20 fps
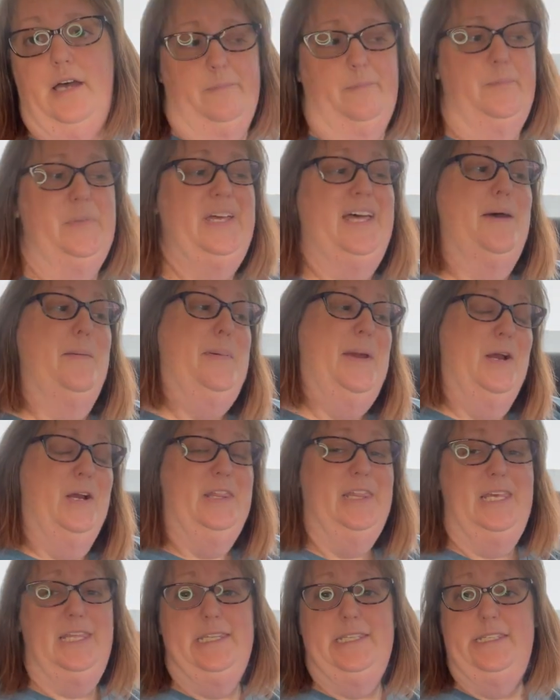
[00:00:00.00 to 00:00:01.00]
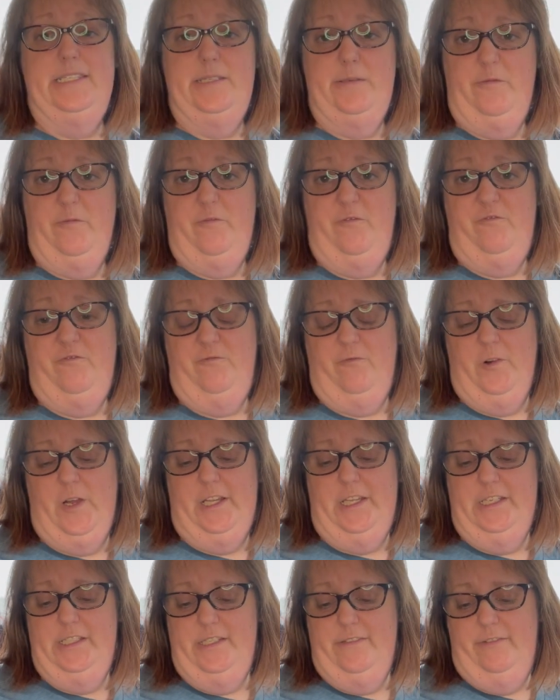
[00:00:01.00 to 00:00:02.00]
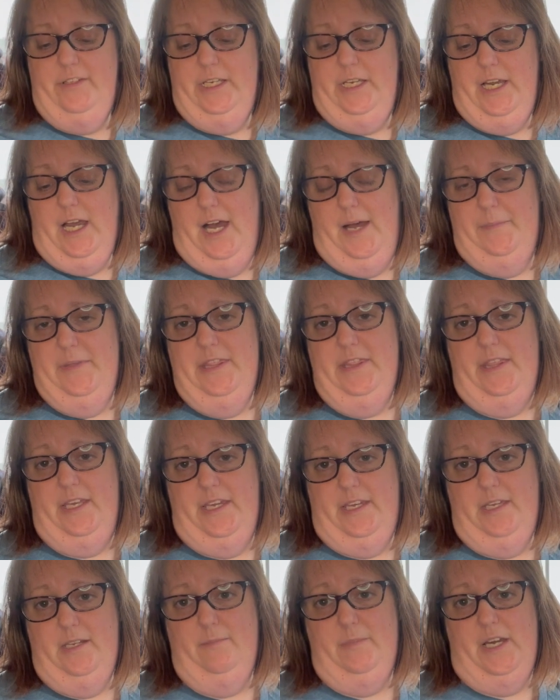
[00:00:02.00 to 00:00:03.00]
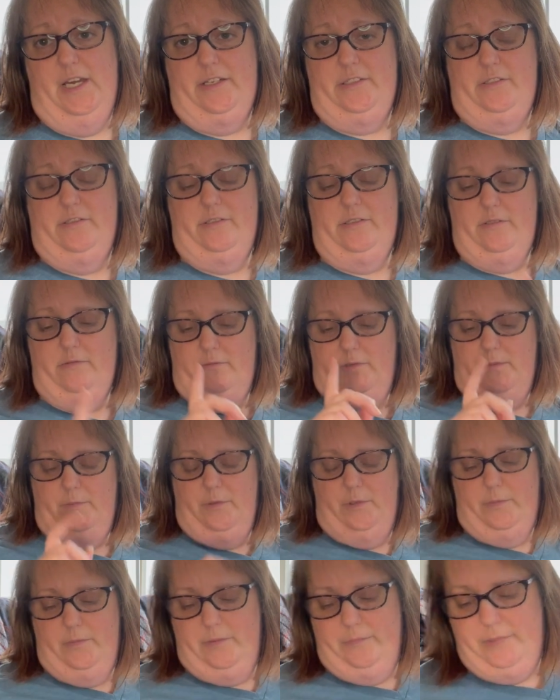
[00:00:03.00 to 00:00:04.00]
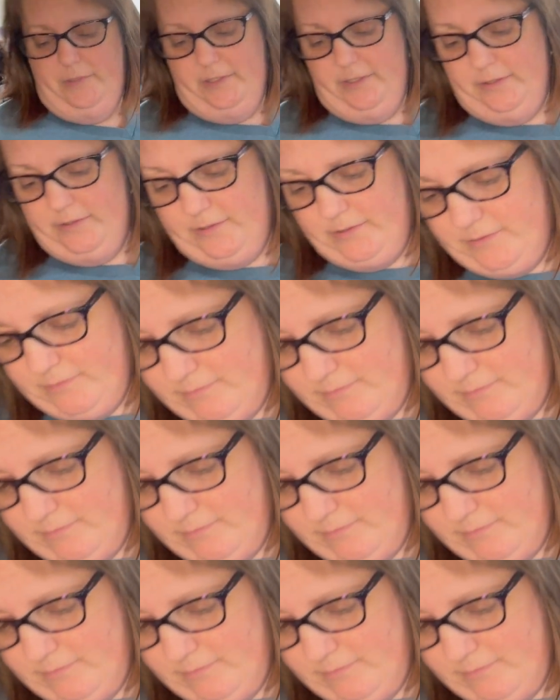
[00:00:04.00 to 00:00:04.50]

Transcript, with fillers: But apparently this is a relatively common thing in boxers. One moment, please.